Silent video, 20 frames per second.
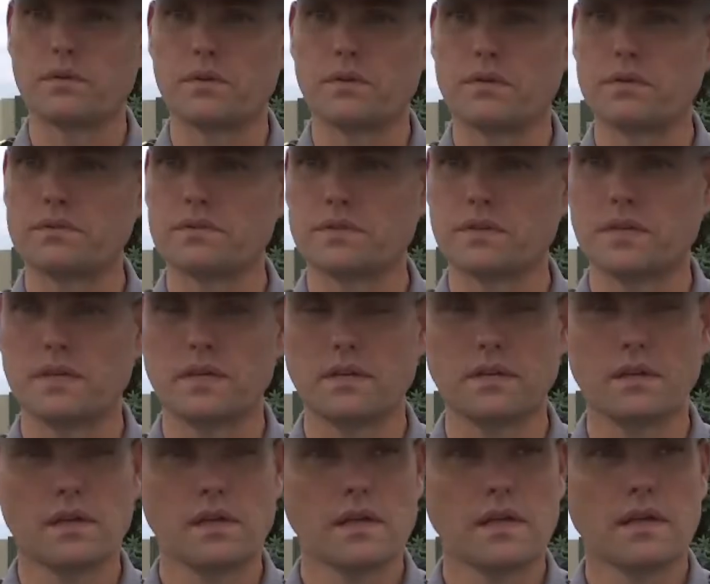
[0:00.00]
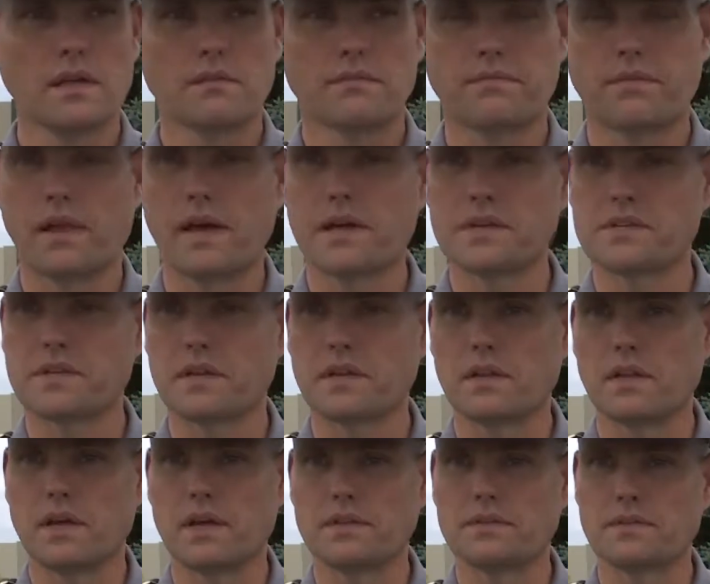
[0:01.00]
Do you see
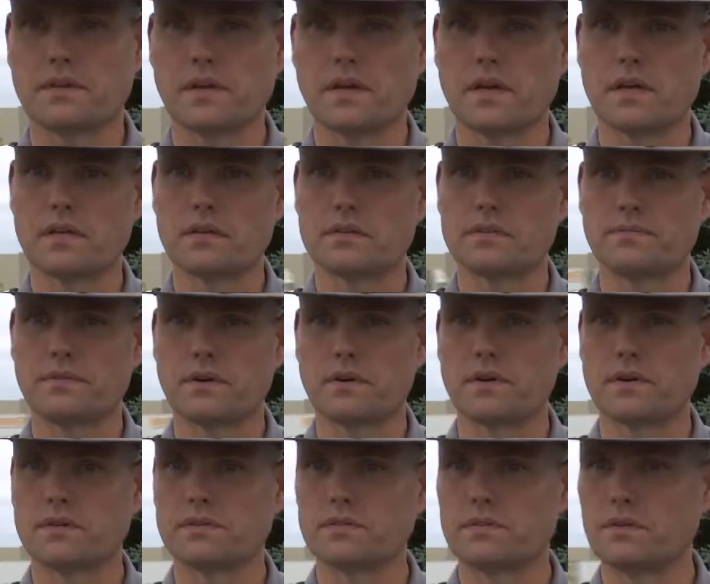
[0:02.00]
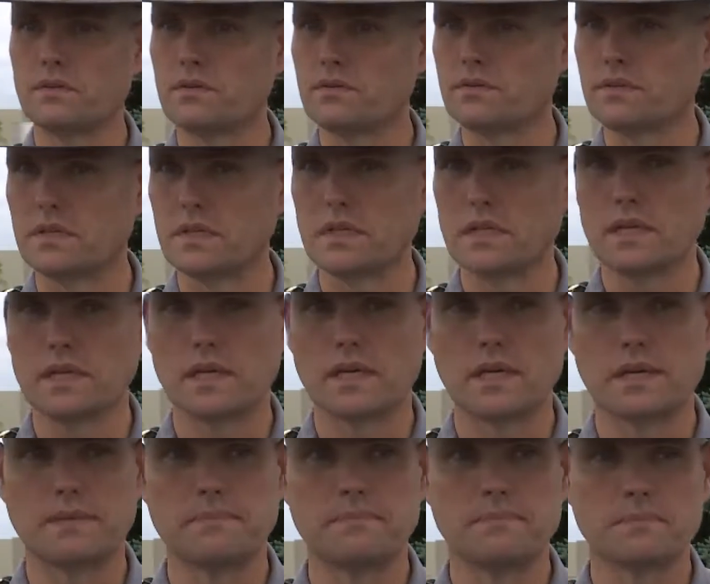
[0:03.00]
flashing lights ahead? As far as do you see
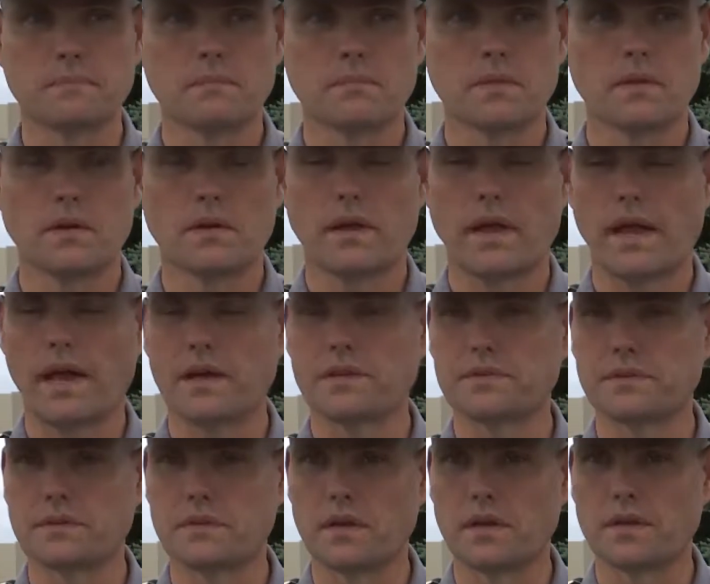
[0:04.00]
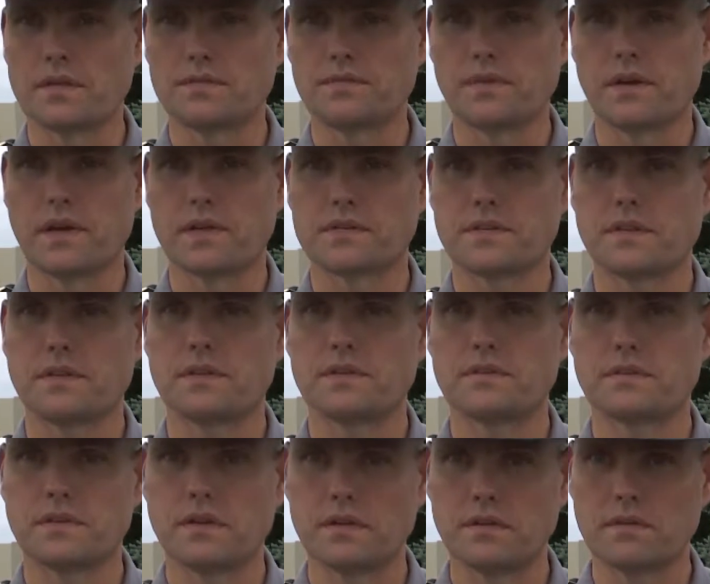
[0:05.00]
uh, hazard lights flashing
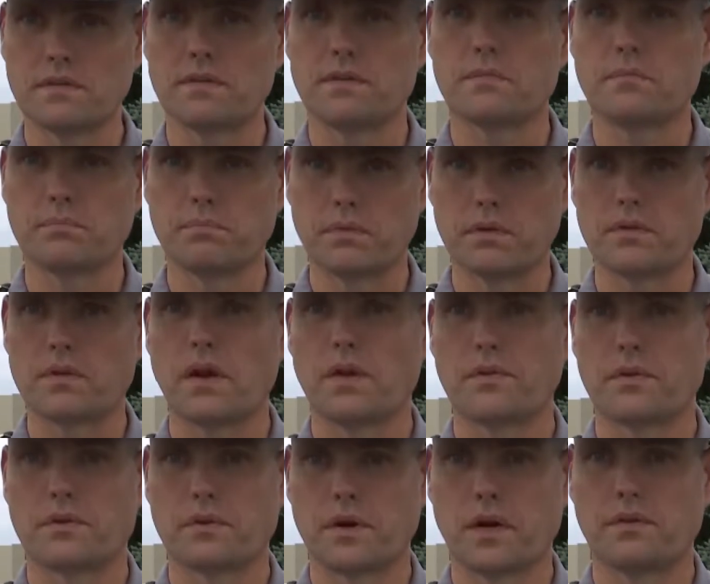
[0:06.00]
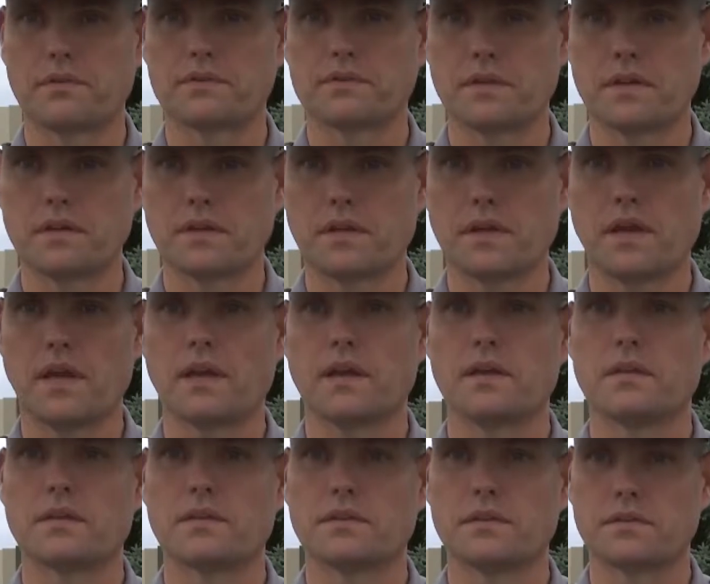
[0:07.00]
that's and other drivers
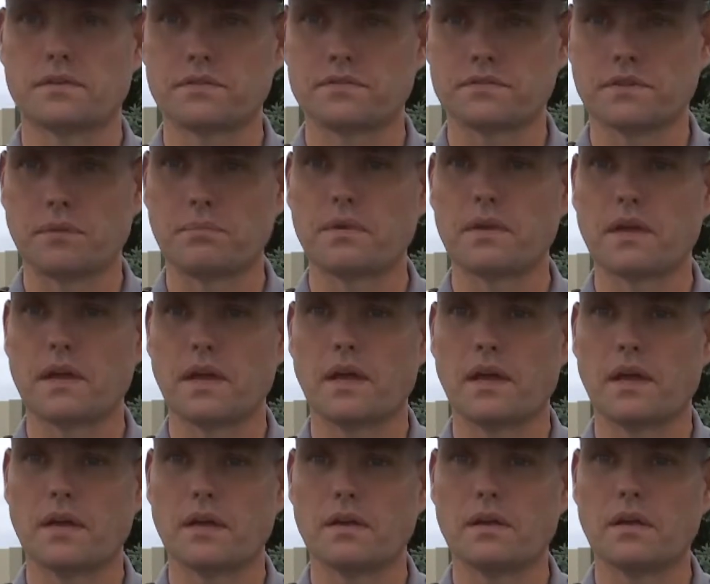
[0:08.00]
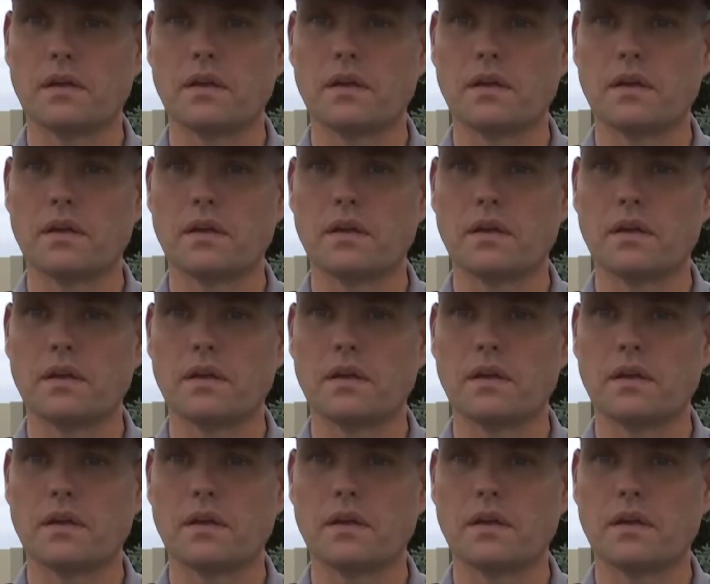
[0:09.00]
indicating that there's something ahead.